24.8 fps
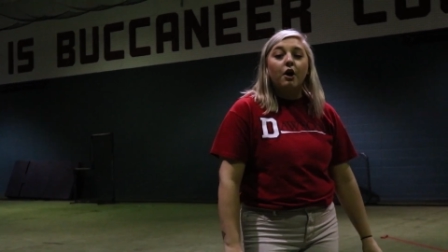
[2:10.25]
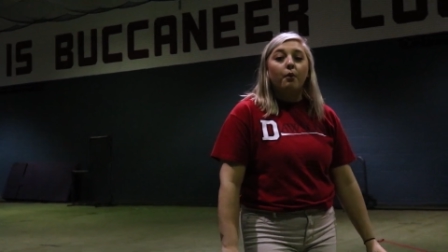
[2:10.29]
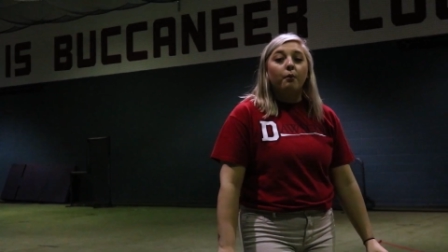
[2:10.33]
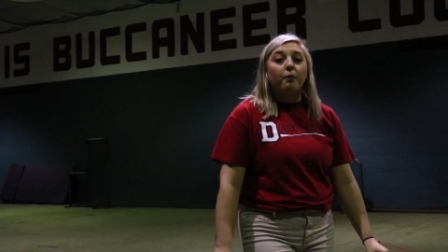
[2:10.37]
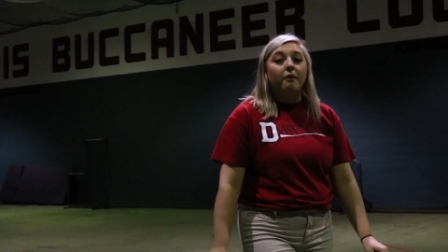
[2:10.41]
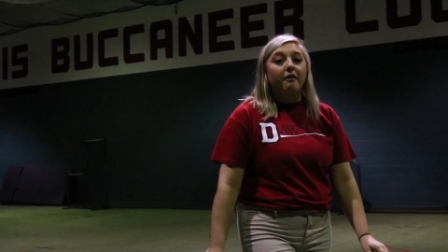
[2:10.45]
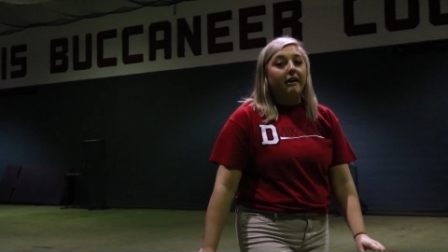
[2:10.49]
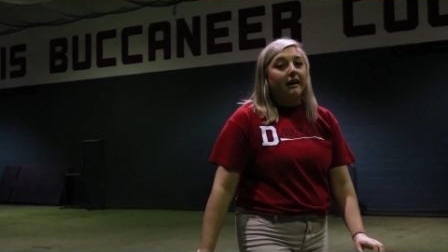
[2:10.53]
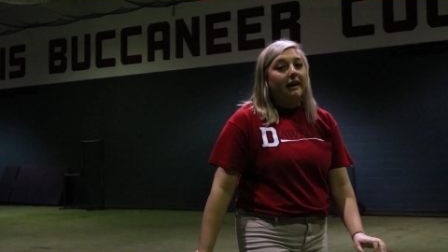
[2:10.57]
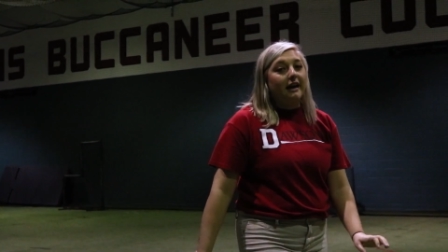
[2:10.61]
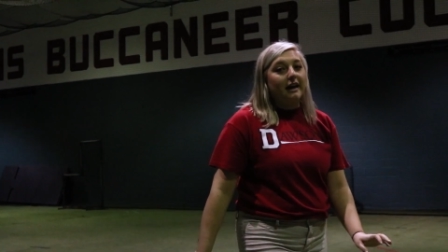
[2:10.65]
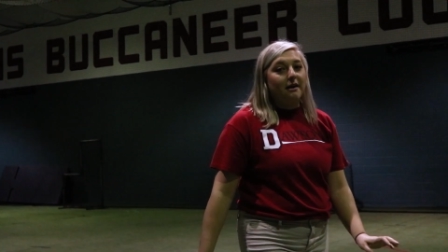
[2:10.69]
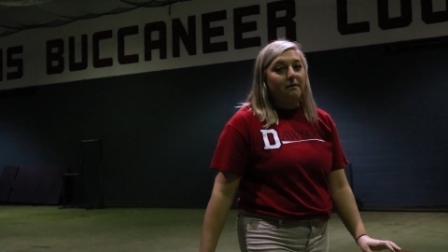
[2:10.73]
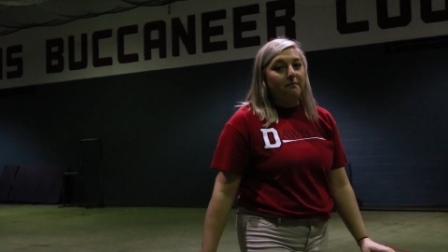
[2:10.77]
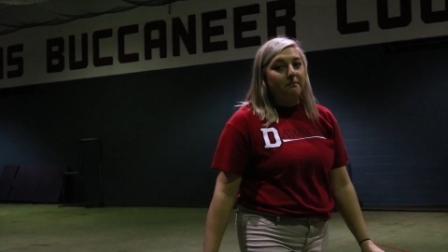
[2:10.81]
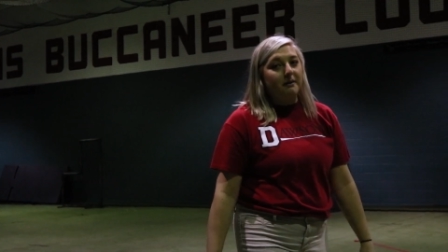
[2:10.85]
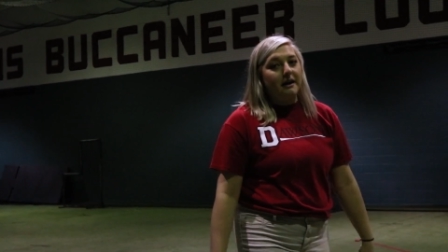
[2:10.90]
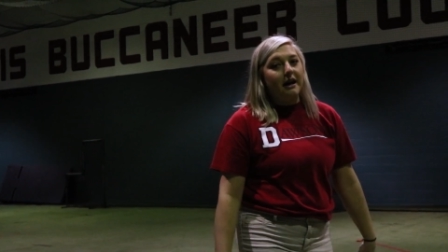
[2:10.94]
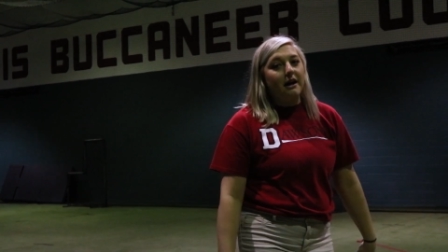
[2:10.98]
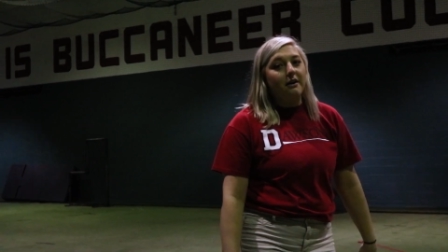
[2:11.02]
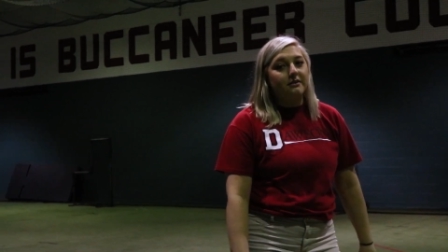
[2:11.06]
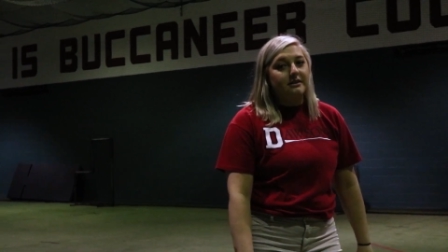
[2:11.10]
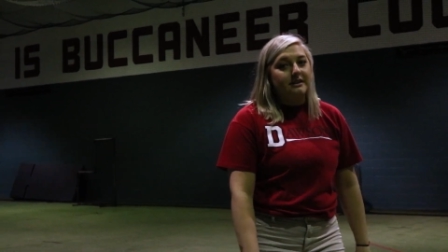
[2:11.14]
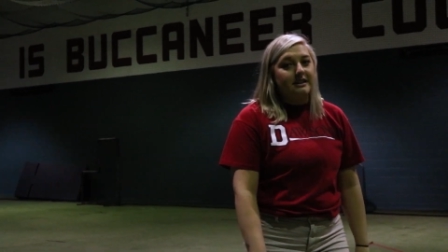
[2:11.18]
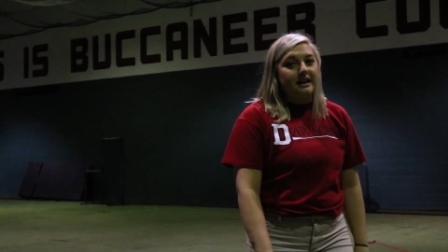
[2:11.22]
when they can't
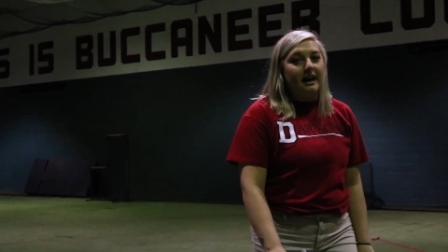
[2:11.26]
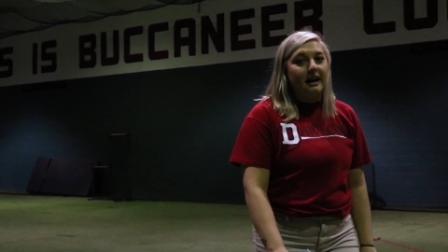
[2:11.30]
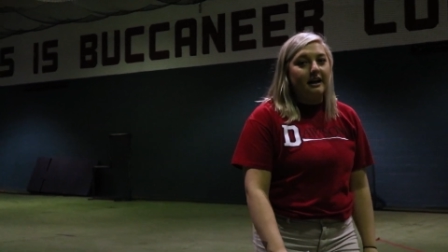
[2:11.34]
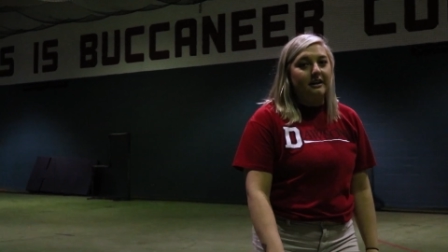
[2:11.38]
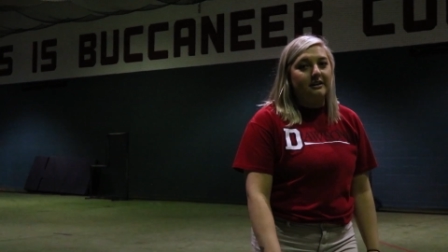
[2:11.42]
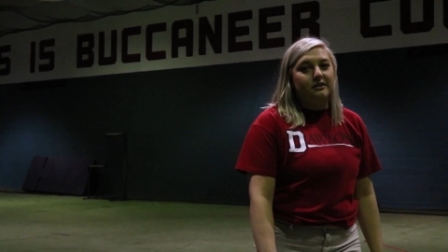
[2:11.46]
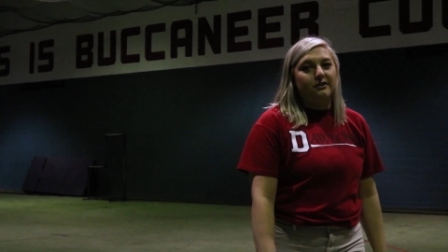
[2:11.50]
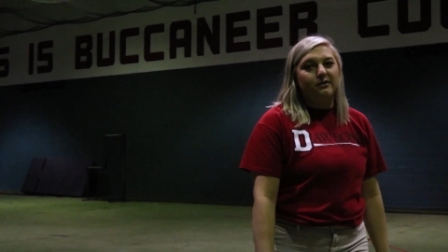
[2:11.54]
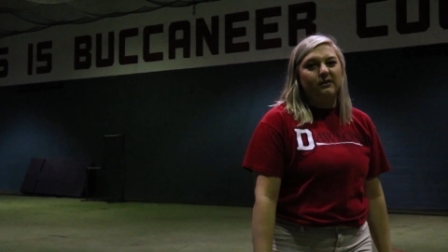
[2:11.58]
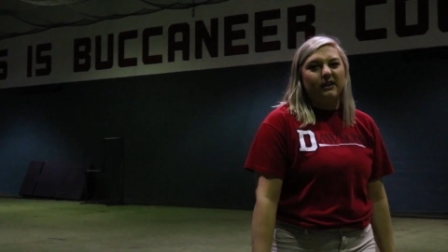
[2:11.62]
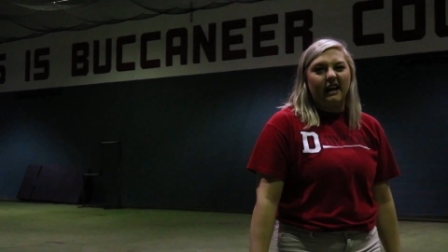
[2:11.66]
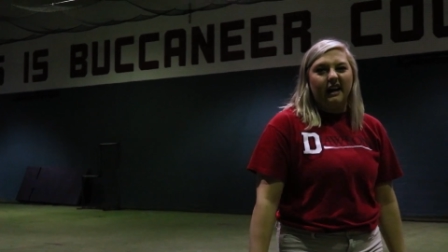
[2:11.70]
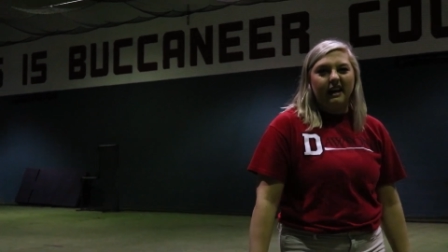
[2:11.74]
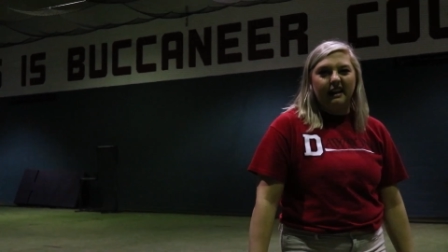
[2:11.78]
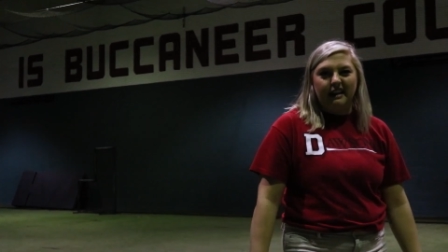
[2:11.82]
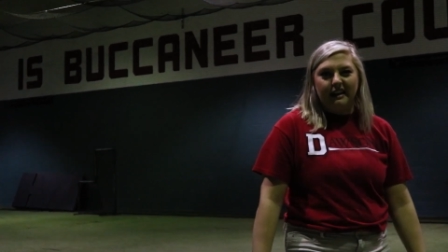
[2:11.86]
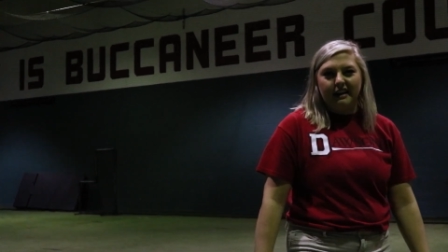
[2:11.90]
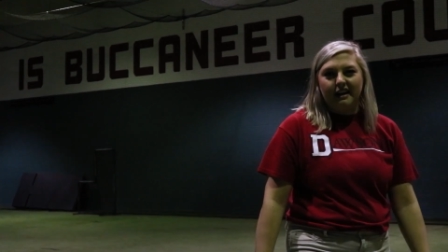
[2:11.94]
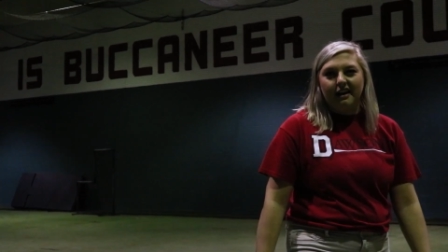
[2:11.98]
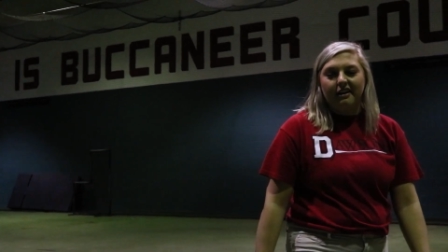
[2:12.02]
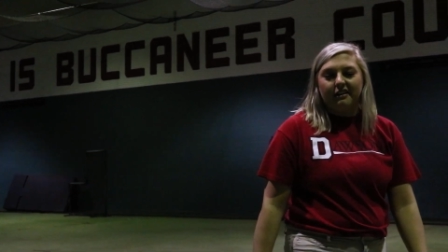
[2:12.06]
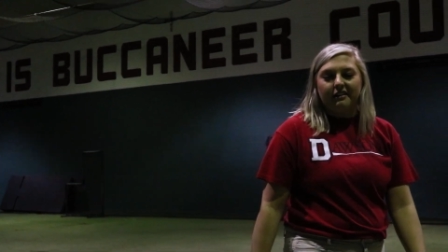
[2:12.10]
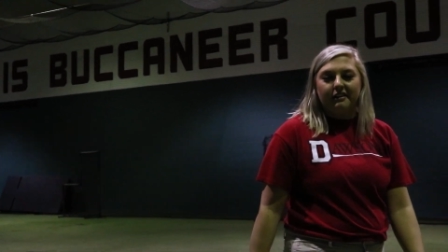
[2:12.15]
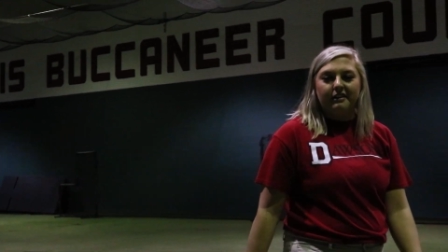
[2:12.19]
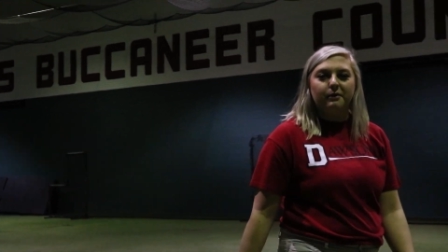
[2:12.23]
be outside due to any
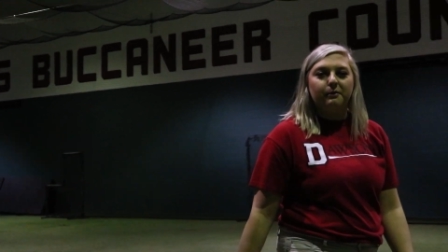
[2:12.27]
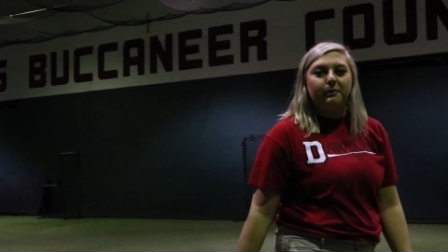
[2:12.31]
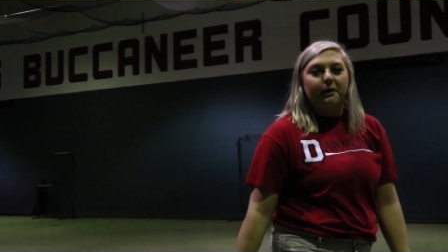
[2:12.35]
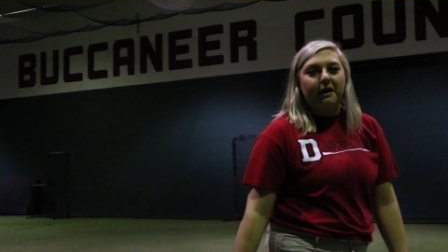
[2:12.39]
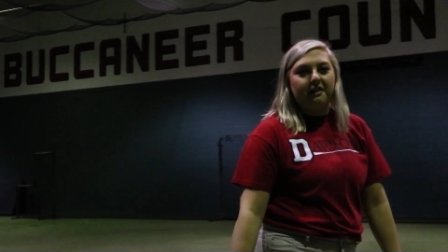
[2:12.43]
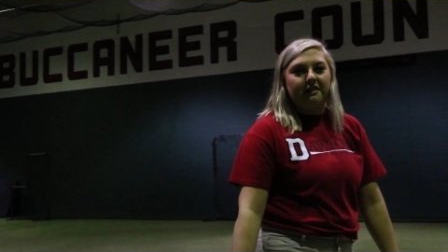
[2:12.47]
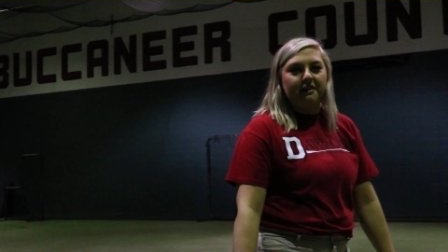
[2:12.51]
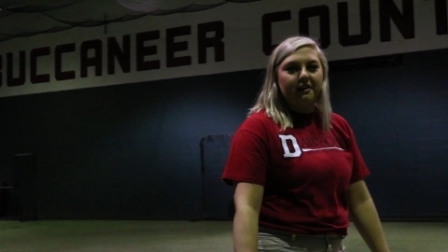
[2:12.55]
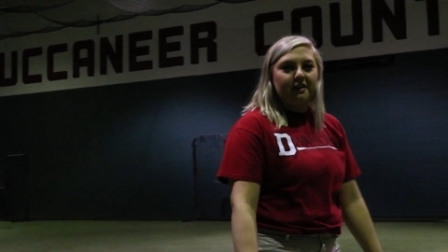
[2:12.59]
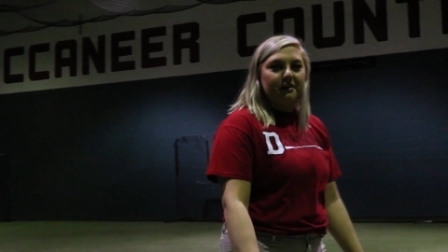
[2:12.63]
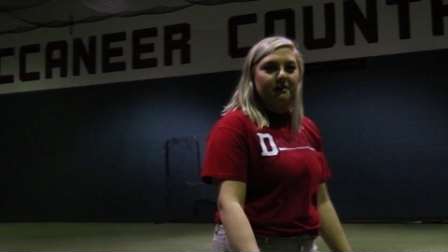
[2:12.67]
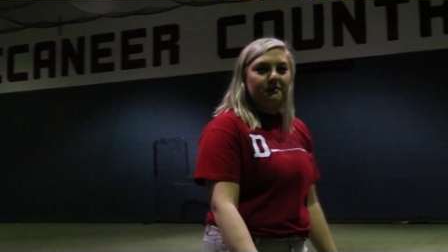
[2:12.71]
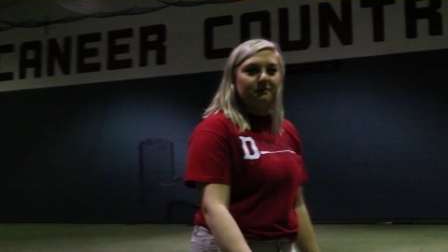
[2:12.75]
ugly weather.